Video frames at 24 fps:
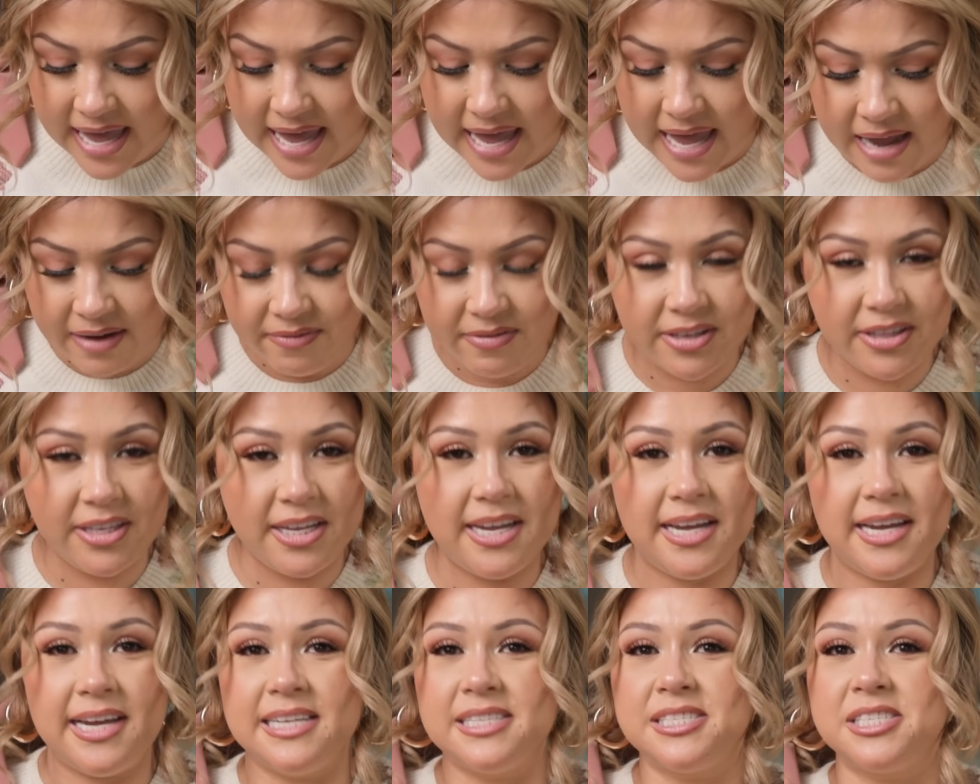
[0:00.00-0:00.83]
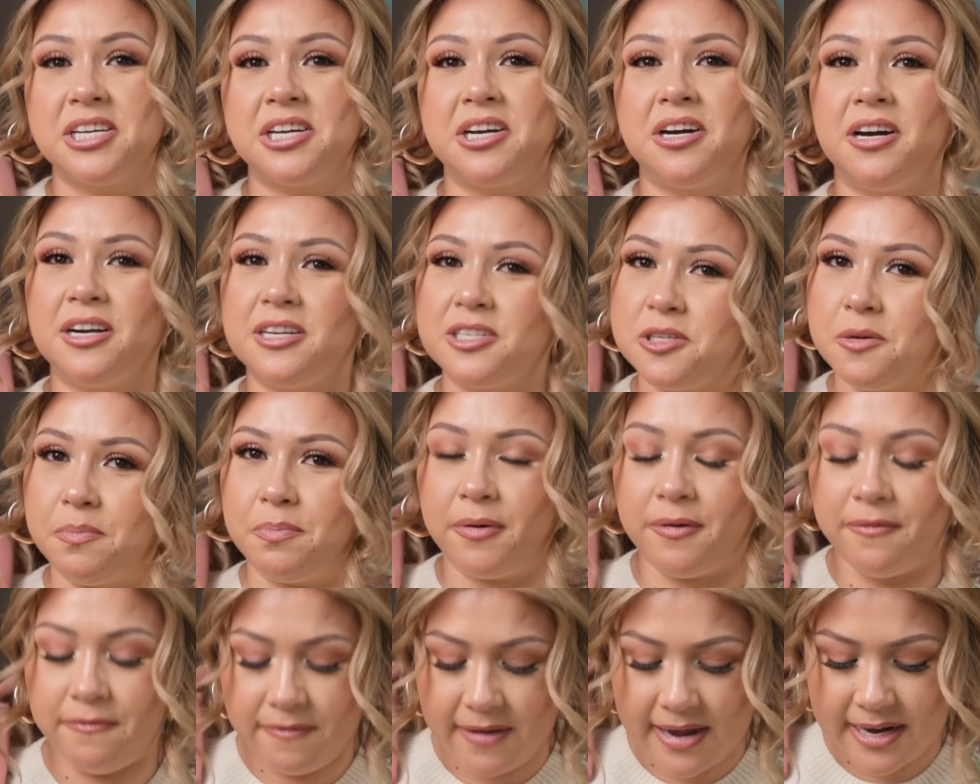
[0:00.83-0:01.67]
Everything is cooked to
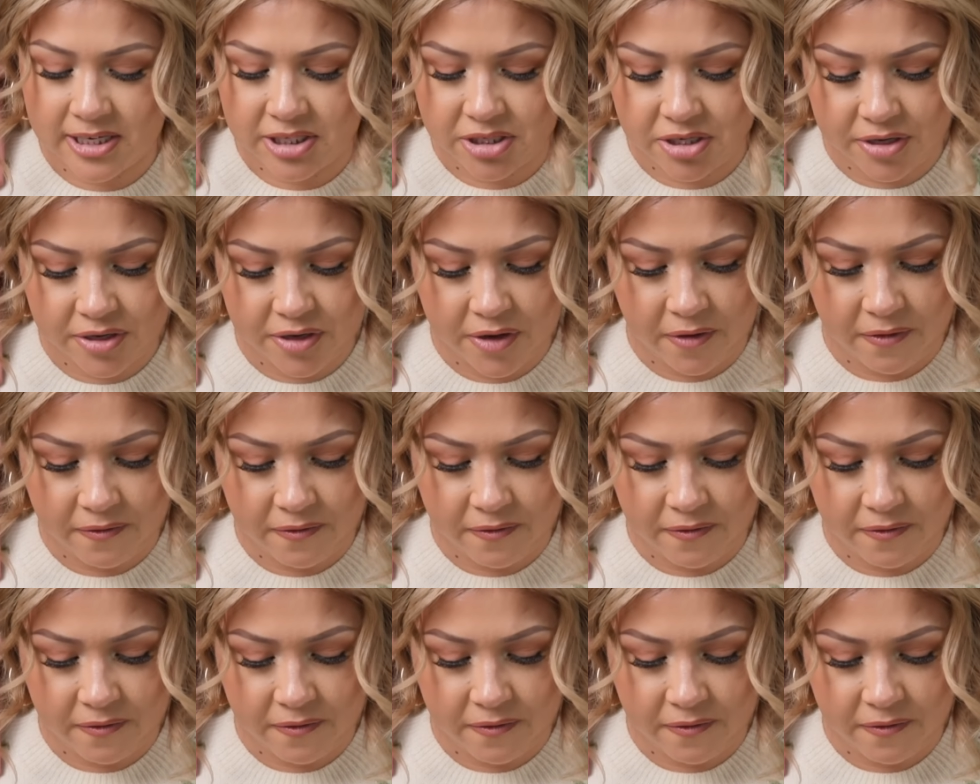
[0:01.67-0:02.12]
perfection.